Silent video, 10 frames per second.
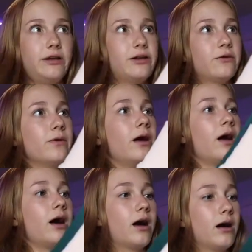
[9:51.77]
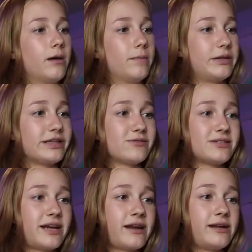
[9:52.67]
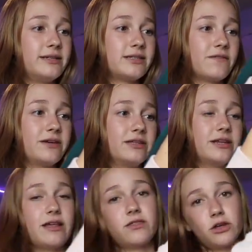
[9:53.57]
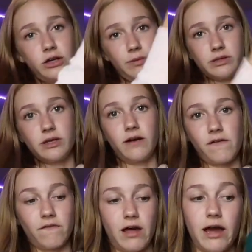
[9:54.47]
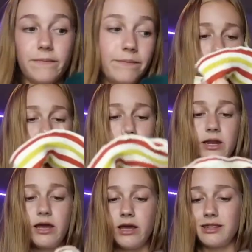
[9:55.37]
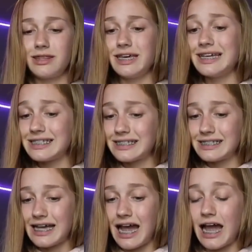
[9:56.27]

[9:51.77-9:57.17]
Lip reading: I do, but this was $9.97 and then 30% off of that. So then this,